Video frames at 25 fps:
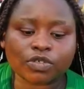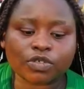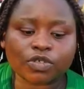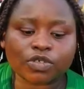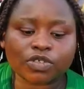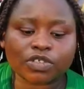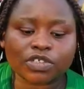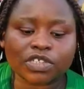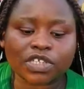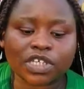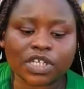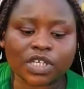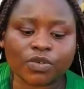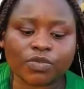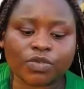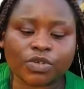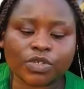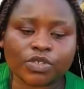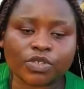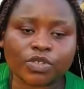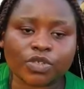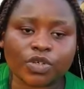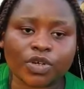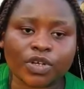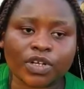Thursday, he
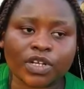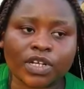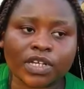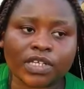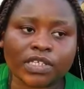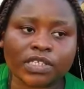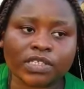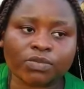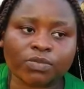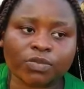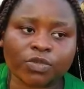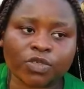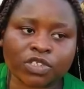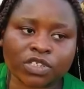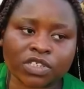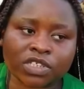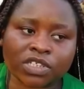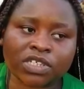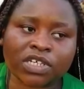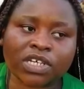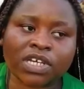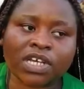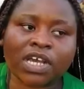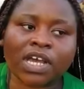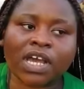went to collect the money
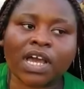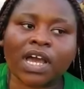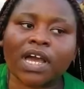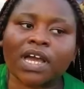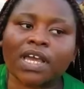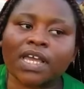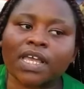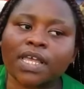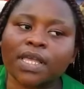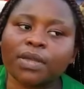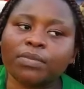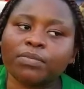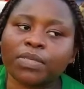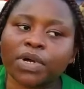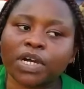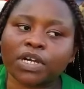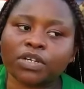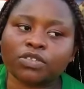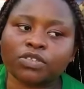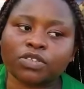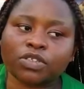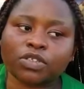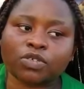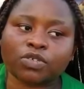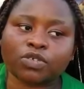and came back to
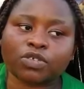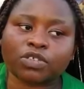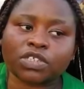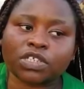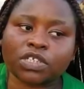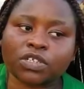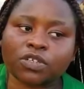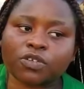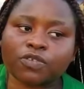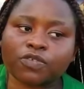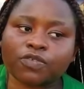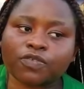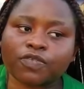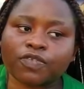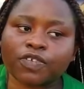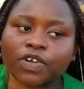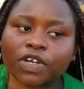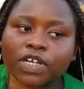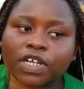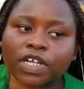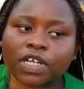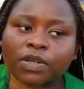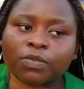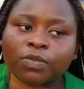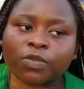the hotel on
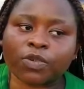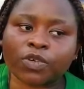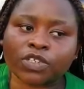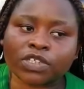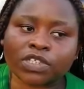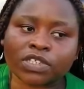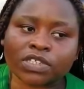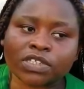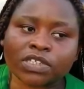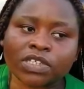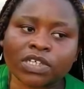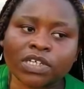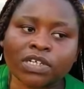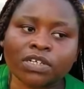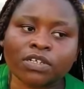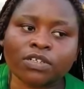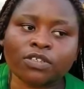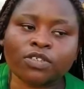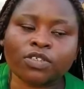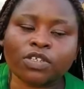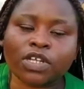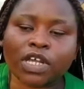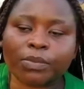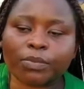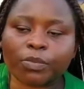Friday morning.
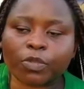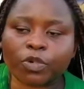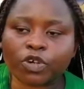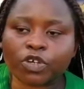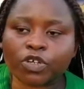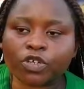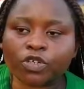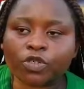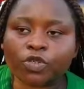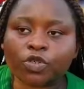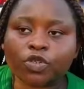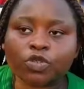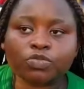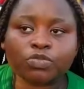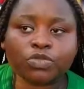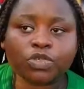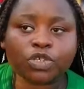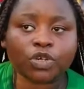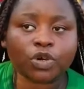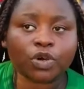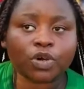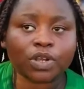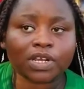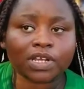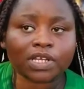But he told me
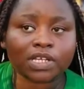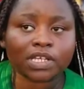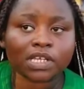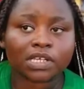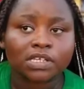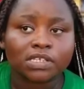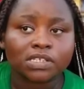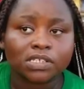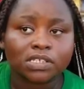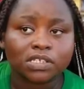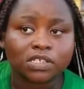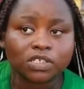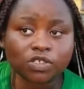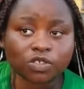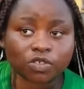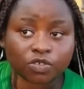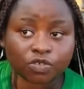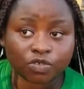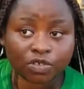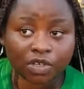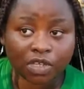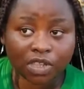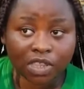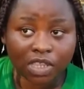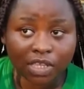he collected
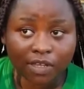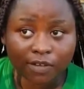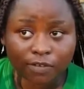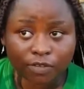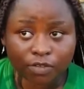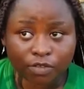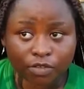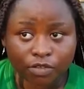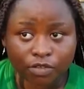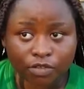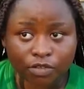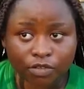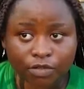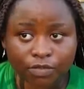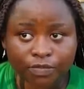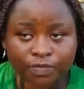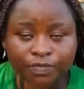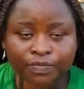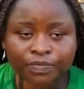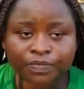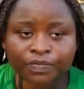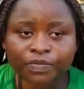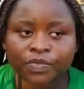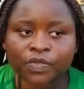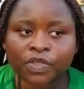600,000.
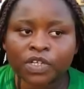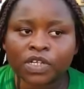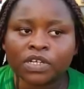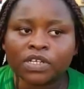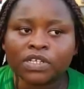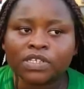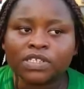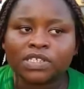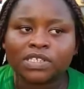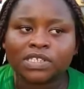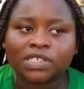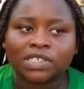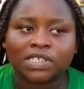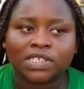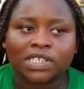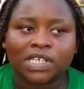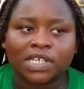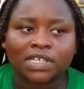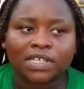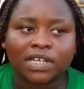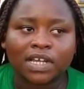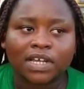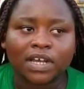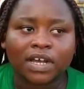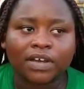Since
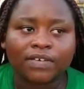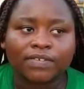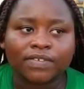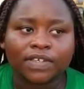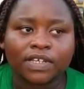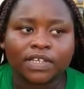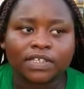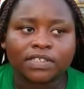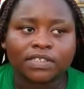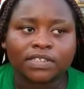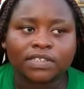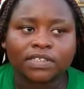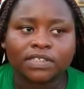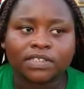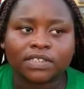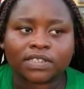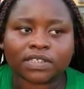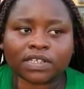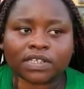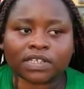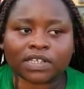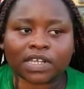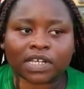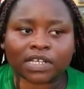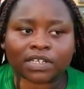that, after
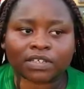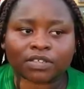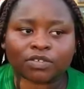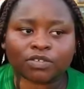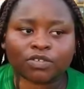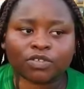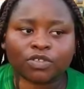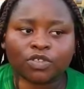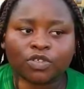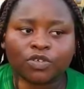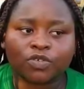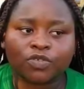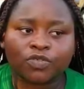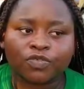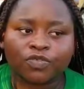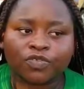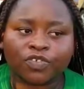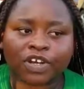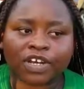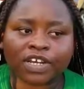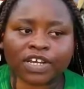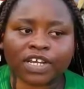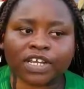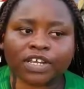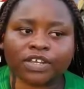that, on
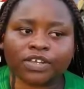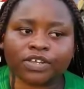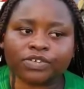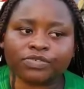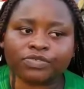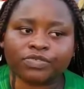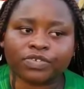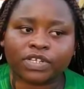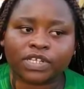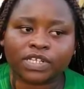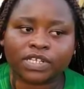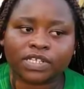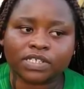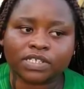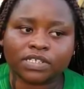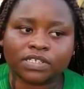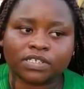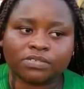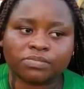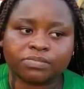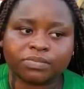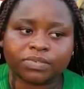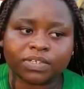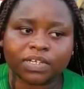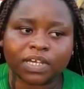Friday, he
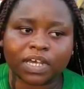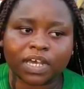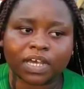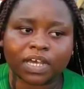released me.